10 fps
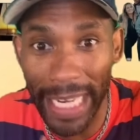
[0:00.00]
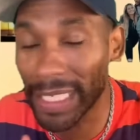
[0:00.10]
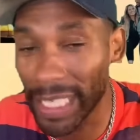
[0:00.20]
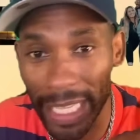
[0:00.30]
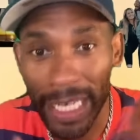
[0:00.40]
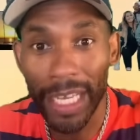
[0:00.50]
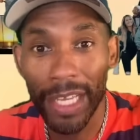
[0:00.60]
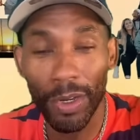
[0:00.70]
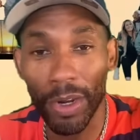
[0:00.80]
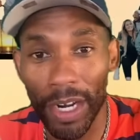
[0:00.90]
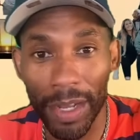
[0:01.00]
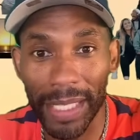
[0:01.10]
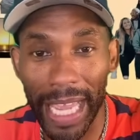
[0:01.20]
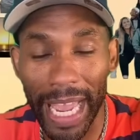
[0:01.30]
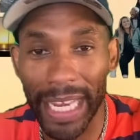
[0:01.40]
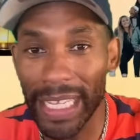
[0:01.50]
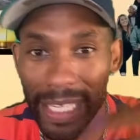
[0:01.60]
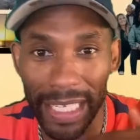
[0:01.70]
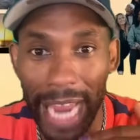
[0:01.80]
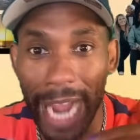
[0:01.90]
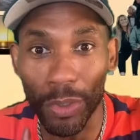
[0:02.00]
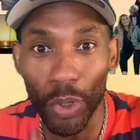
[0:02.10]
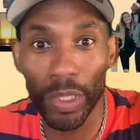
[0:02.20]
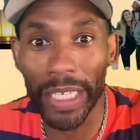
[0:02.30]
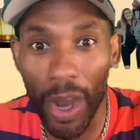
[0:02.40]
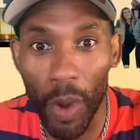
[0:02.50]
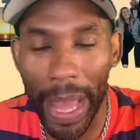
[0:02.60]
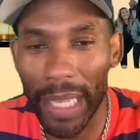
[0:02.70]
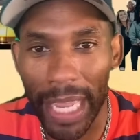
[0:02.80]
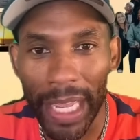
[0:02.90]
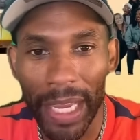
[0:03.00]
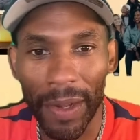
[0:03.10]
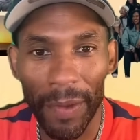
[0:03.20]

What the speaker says: Is it, you know what I'm saying? Is it Dr. Julio bad?